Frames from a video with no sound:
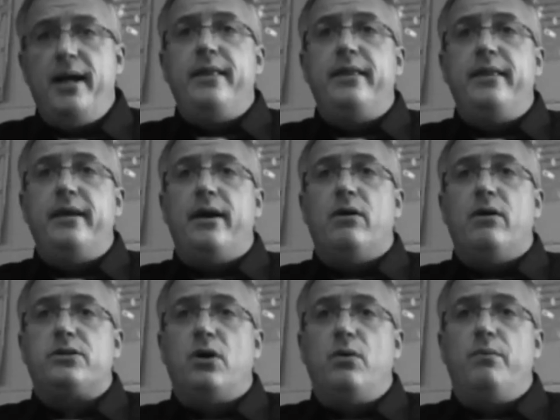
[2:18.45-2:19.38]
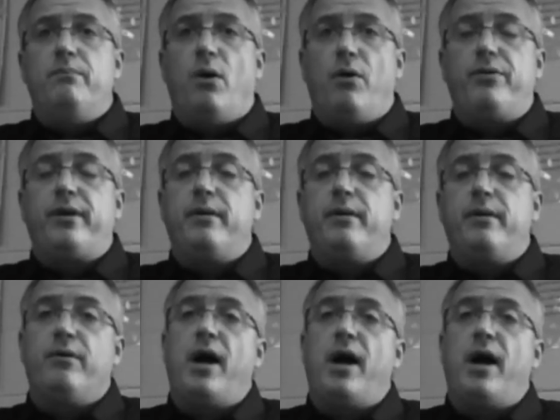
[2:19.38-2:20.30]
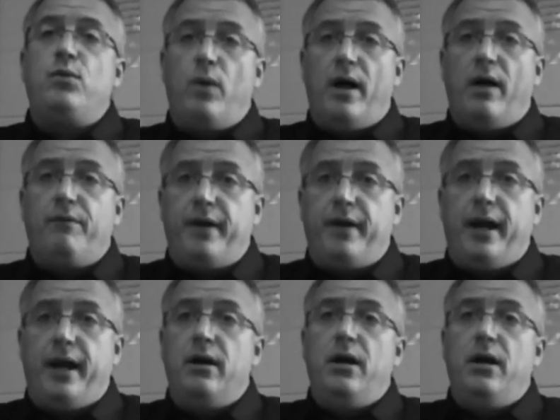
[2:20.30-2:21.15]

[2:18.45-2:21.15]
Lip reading: They also both can provide welfare,